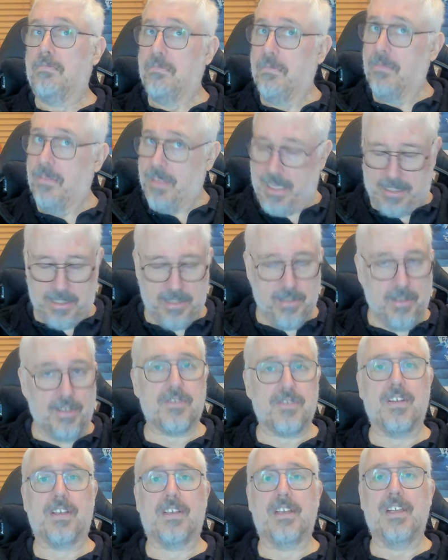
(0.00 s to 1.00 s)
That's not
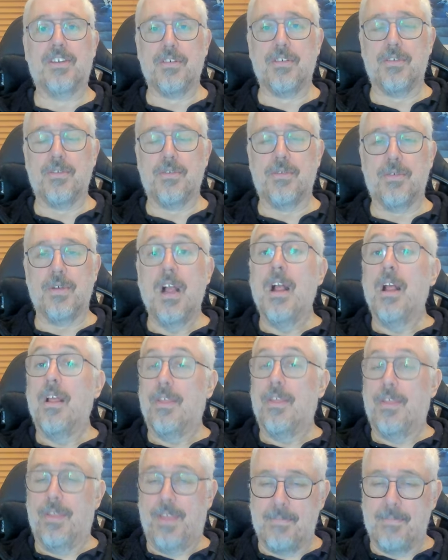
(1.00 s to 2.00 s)
strictly true.
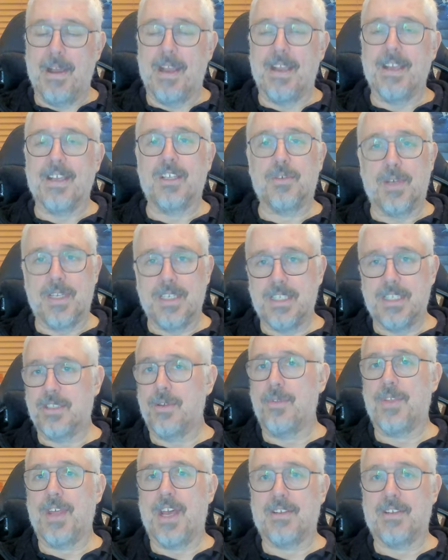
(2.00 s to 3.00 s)
They're paying
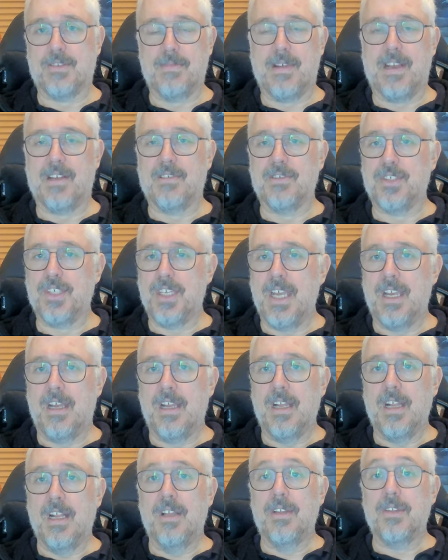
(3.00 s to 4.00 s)
£22,000 a
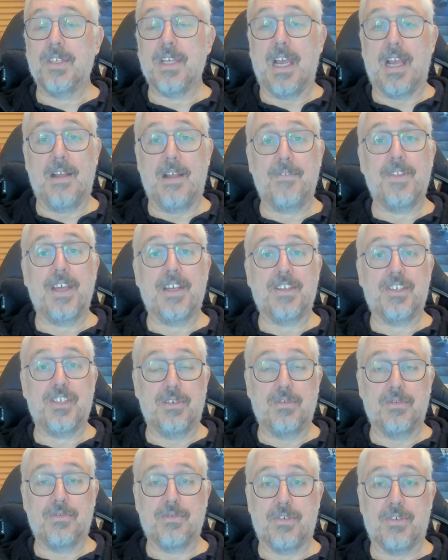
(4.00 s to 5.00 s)
year to have their
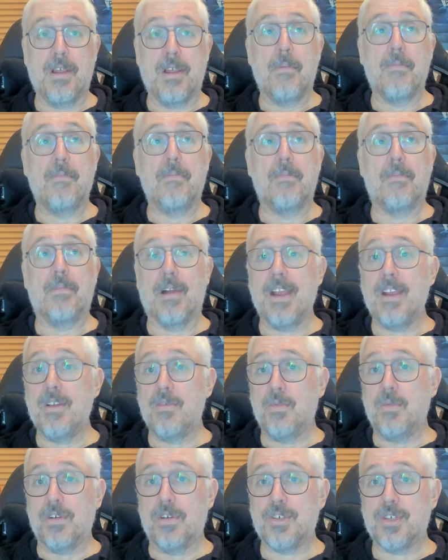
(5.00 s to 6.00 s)
children
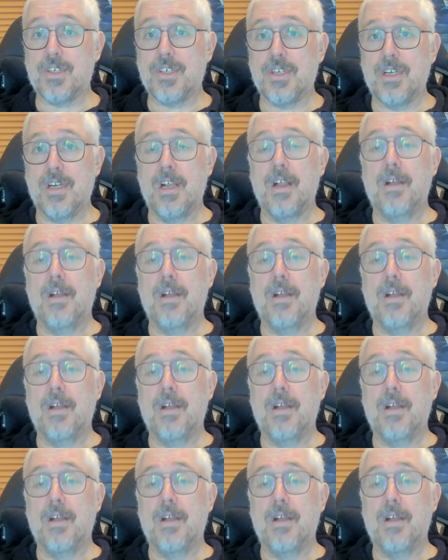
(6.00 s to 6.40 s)
brainwashed